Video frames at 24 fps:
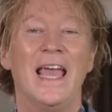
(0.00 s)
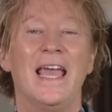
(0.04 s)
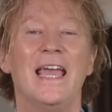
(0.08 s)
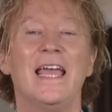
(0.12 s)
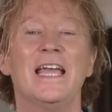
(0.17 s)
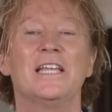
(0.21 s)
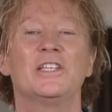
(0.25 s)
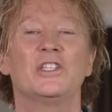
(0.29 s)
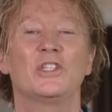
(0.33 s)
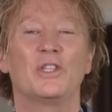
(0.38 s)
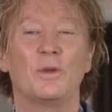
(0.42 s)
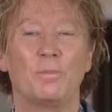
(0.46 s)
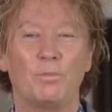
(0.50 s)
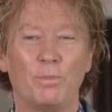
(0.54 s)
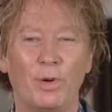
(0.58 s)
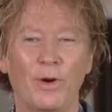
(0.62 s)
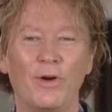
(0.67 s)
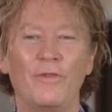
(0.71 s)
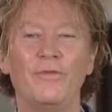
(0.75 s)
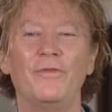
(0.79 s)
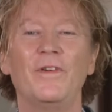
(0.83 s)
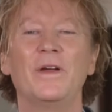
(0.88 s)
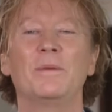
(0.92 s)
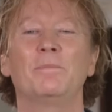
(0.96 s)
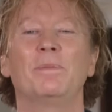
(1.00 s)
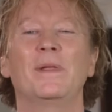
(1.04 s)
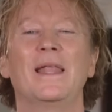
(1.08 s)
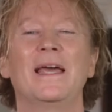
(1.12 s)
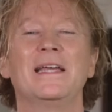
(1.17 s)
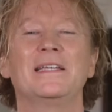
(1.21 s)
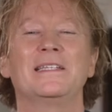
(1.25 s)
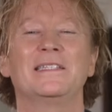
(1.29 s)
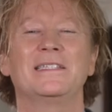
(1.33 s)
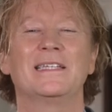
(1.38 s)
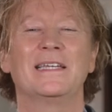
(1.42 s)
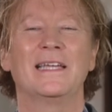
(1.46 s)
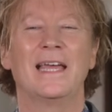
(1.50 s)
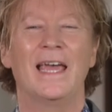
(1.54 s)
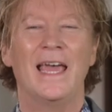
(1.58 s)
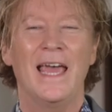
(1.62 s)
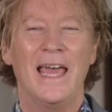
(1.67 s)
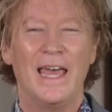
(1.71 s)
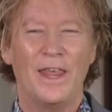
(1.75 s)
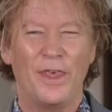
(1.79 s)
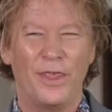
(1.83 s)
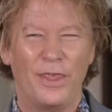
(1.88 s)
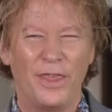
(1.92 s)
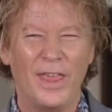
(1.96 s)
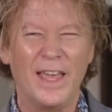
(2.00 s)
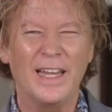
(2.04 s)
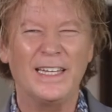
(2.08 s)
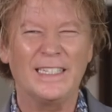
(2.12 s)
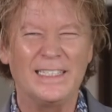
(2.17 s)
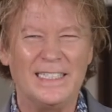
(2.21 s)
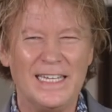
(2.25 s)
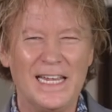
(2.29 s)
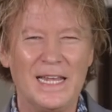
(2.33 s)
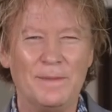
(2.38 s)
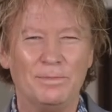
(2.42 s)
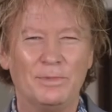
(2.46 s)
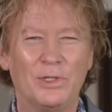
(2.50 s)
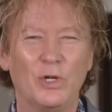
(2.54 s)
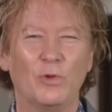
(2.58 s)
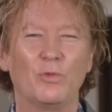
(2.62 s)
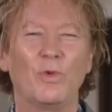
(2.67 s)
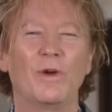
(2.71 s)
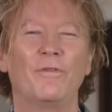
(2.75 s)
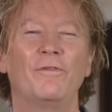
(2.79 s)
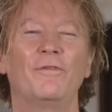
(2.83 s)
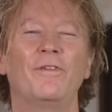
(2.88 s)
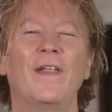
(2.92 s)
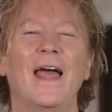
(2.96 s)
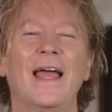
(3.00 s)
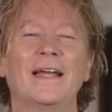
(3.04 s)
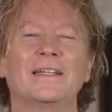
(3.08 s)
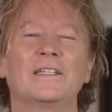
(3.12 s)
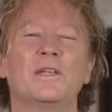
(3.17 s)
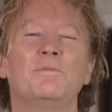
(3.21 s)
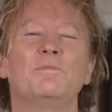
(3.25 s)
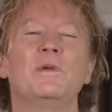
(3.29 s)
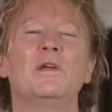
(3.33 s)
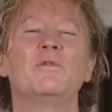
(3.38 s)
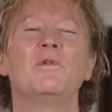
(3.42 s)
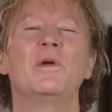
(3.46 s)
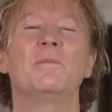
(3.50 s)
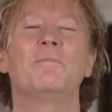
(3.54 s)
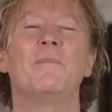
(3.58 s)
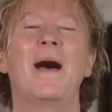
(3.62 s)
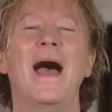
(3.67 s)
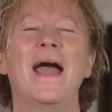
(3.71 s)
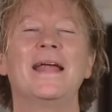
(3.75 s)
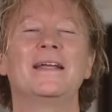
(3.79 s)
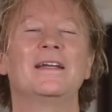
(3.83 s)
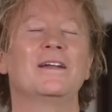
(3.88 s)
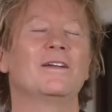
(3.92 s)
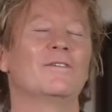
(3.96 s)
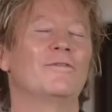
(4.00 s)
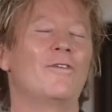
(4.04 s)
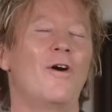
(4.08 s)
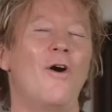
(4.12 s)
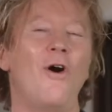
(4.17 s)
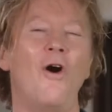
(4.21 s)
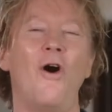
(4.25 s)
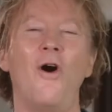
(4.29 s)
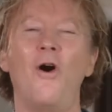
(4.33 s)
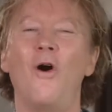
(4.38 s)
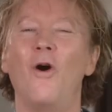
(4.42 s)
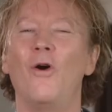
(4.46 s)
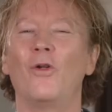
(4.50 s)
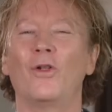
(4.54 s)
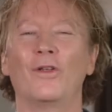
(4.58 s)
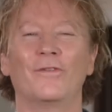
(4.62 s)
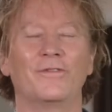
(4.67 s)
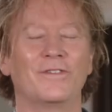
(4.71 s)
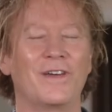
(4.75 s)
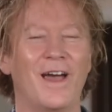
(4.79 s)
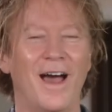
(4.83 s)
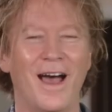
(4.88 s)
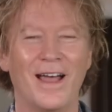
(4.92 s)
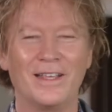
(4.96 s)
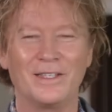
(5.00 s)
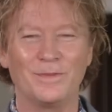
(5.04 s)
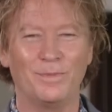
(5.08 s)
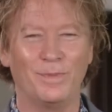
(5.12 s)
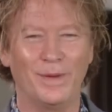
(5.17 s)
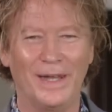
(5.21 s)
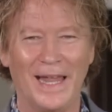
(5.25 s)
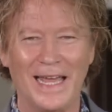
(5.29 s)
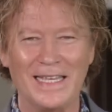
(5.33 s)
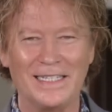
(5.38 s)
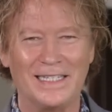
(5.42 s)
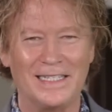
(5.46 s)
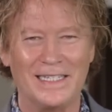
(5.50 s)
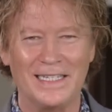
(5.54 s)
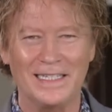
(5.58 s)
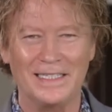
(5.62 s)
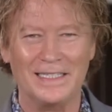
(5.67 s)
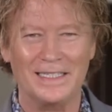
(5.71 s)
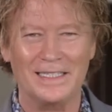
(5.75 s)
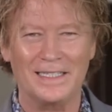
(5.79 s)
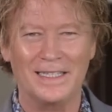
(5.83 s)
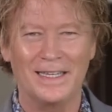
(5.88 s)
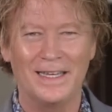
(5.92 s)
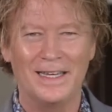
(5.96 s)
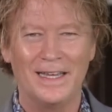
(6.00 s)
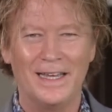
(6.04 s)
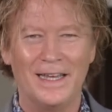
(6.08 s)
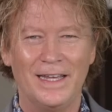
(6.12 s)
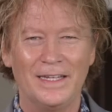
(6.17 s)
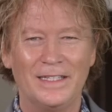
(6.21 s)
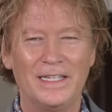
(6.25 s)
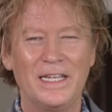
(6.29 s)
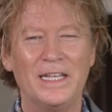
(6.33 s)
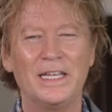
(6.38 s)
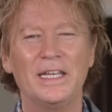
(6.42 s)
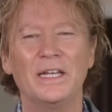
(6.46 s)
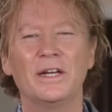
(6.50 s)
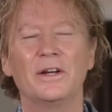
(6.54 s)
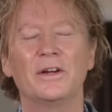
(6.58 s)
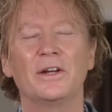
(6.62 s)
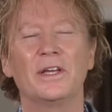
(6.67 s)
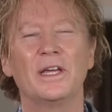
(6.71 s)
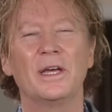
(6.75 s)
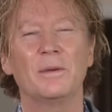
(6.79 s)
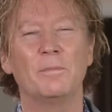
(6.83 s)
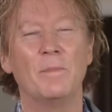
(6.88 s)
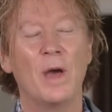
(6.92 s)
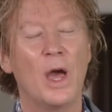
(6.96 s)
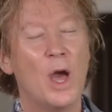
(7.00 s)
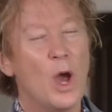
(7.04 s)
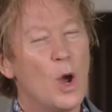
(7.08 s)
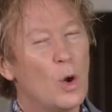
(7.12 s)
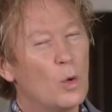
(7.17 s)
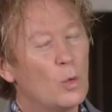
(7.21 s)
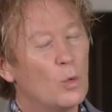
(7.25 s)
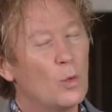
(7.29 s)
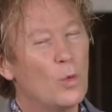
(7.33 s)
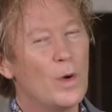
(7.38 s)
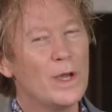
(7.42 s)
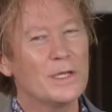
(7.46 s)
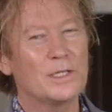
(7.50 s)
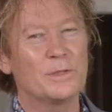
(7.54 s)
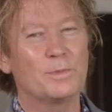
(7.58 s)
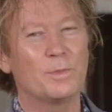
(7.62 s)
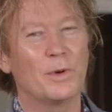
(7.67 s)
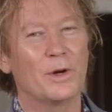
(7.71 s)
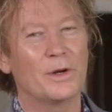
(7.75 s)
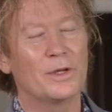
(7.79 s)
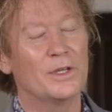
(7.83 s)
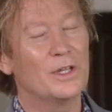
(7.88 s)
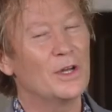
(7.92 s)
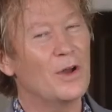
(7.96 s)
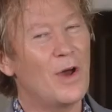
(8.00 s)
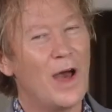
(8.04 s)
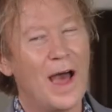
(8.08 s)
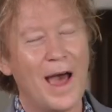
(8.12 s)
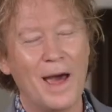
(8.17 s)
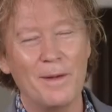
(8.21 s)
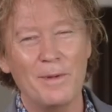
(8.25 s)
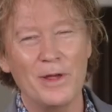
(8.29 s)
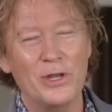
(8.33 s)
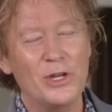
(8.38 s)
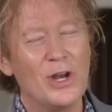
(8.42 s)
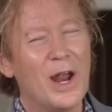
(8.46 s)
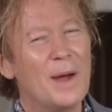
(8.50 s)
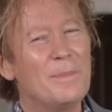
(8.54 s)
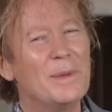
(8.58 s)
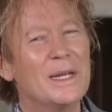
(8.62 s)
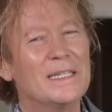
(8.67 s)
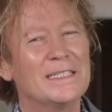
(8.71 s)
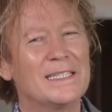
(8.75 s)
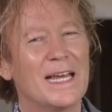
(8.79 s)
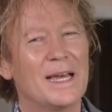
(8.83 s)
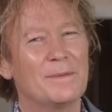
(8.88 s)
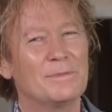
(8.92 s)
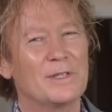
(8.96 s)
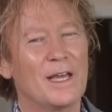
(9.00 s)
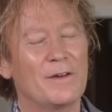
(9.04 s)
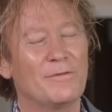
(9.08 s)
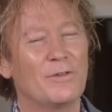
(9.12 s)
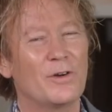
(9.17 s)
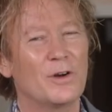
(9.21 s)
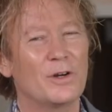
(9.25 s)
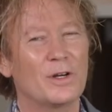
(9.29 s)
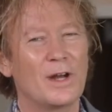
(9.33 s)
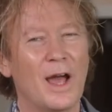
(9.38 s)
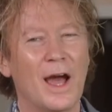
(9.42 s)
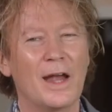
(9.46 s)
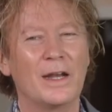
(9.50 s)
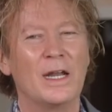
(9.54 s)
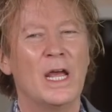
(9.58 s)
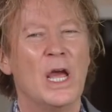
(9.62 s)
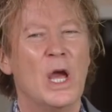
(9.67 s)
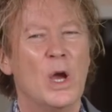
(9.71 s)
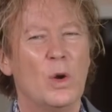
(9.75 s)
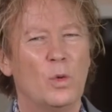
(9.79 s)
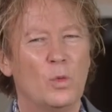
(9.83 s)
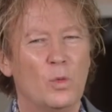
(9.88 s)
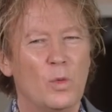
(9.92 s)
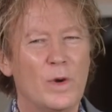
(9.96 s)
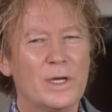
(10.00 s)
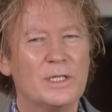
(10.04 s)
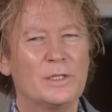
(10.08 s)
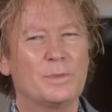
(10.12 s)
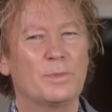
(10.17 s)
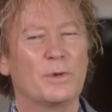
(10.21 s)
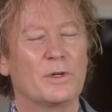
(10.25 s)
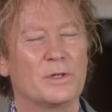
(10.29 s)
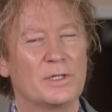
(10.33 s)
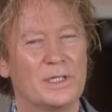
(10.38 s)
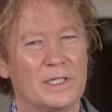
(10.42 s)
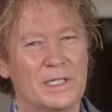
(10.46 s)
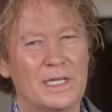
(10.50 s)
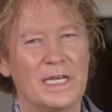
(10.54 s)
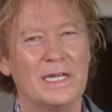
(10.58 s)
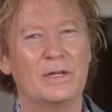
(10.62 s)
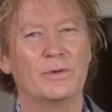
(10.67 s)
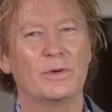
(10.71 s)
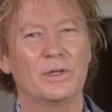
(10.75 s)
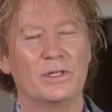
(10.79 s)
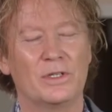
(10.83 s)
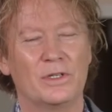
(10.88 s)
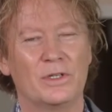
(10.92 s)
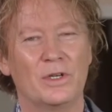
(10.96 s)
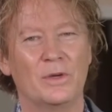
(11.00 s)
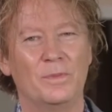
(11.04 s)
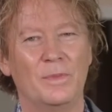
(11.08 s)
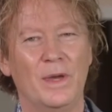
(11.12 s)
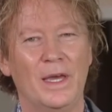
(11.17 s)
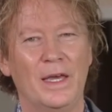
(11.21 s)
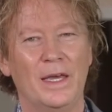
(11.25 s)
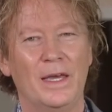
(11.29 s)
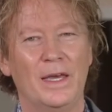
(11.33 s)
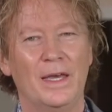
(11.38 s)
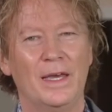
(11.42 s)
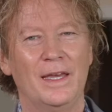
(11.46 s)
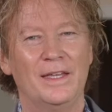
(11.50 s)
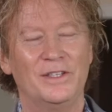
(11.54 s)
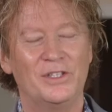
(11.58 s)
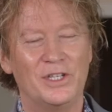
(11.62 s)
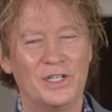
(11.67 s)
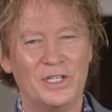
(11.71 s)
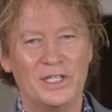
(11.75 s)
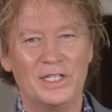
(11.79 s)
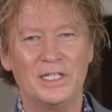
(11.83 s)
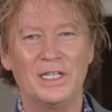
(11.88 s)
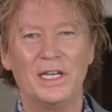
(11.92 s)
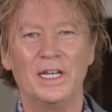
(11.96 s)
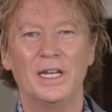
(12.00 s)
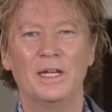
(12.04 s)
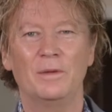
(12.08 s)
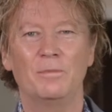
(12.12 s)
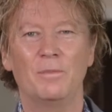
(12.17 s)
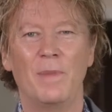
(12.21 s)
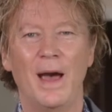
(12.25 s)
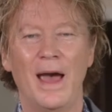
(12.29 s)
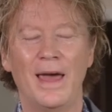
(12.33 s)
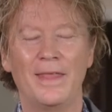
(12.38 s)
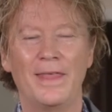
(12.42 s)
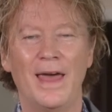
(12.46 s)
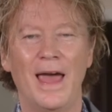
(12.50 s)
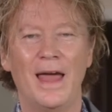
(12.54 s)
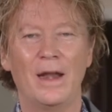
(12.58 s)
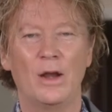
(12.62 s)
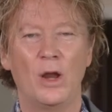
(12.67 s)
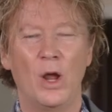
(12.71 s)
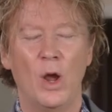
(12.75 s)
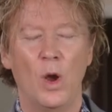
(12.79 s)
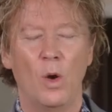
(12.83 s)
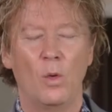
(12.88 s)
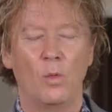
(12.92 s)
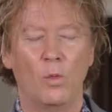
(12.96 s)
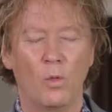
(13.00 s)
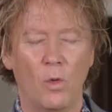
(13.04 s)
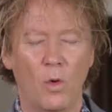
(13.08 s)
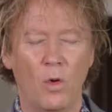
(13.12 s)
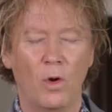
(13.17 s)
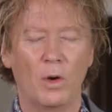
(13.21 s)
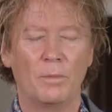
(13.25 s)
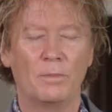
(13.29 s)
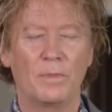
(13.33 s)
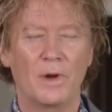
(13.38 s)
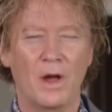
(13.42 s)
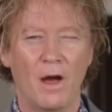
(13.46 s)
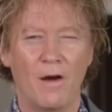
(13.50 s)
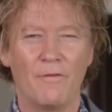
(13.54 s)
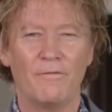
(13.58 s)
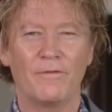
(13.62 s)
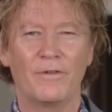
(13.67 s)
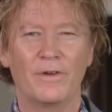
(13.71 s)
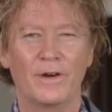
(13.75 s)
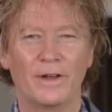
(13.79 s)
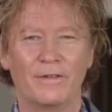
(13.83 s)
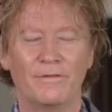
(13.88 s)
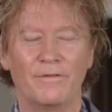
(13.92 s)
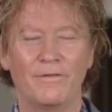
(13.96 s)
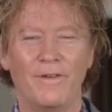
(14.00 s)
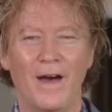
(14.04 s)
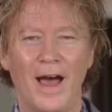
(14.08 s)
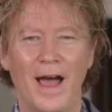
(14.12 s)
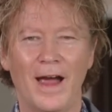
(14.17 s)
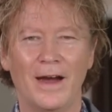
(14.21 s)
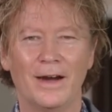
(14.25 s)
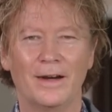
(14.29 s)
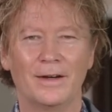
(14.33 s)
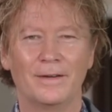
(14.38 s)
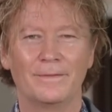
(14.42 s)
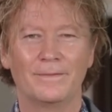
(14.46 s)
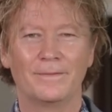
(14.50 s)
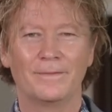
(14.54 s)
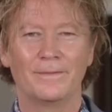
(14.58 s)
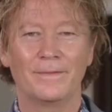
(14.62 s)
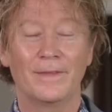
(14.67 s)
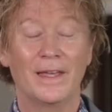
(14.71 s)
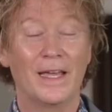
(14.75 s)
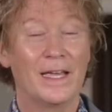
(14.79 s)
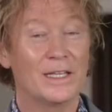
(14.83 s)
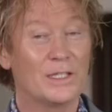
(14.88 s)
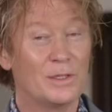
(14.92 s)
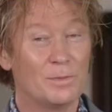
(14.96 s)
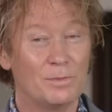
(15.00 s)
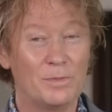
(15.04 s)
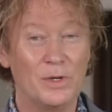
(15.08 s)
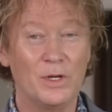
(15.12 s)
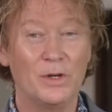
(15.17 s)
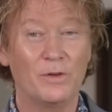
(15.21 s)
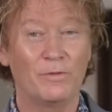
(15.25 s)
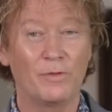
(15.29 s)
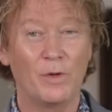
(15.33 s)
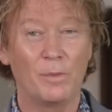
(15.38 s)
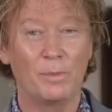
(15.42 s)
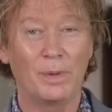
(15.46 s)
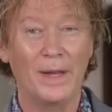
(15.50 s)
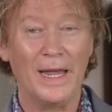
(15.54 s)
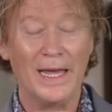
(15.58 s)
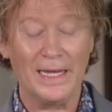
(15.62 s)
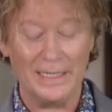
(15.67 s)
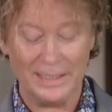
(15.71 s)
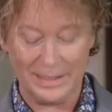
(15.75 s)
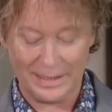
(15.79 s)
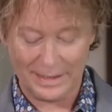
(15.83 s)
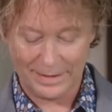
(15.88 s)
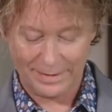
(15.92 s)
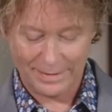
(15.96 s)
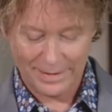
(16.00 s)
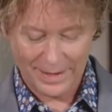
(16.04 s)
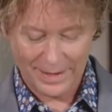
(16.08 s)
It's the perfect place to think deep, to reflect, to be reminded of all of God's blessings, to hear Him whisper. You know how, you know how many times I've heard God whisper secrets to me just sitting by that warm, comforting fire? It's a beautiful place.